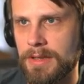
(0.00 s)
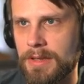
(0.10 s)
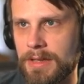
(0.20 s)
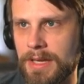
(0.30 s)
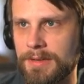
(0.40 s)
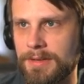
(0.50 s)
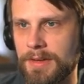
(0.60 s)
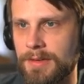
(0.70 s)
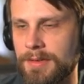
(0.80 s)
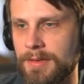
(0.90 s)
kind of
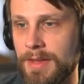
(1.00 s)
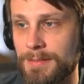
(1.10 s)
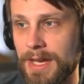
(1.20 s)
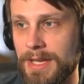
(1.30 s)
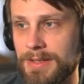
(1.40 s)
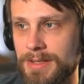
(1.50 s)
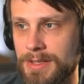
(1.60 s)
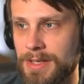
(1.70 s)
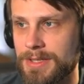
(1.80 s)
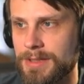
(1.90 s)
sucks. They might
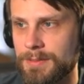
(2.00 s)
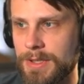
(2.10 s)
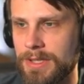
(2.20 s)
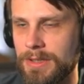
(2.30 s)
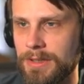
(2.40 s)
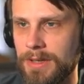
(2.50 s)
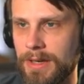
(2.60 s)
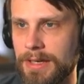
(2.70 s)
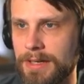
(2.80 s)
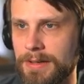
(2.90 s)
just be...
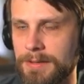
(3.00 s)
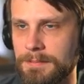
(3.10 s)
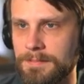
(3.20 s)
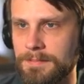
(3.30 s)
Um,